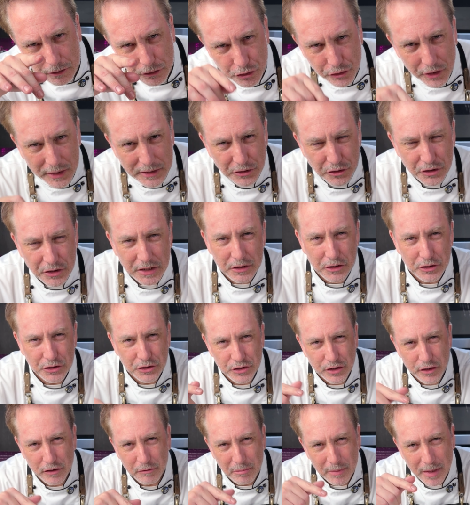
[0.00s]
joints need to
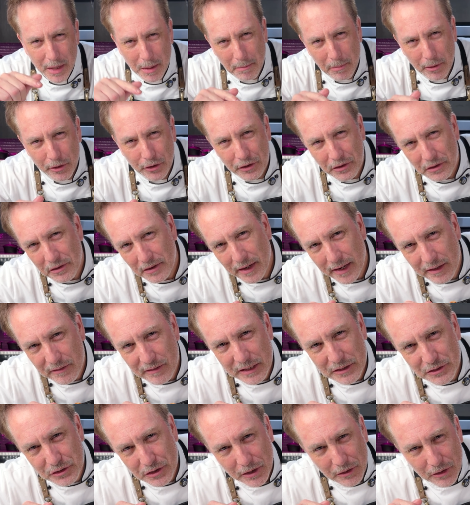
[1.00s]
serve me a burger like
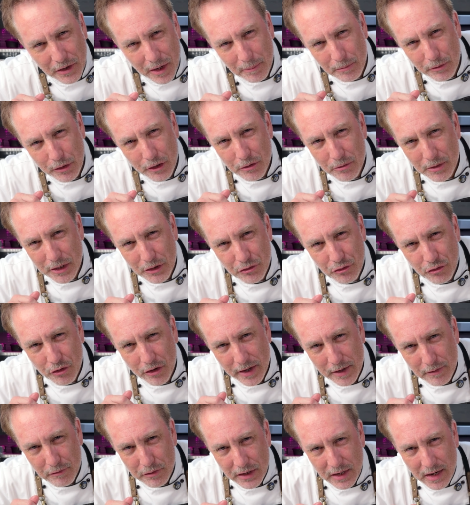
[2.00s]
this, and I'll come to your restaurant
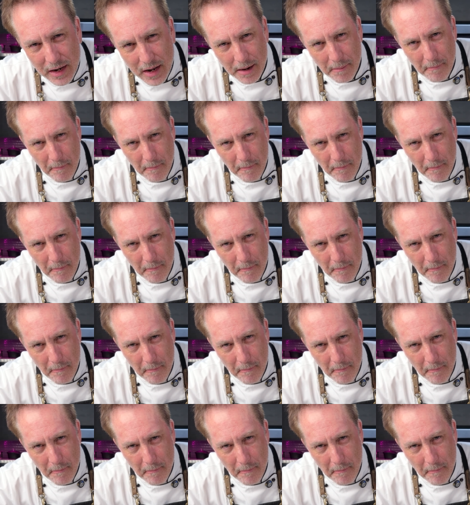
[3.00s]
every day.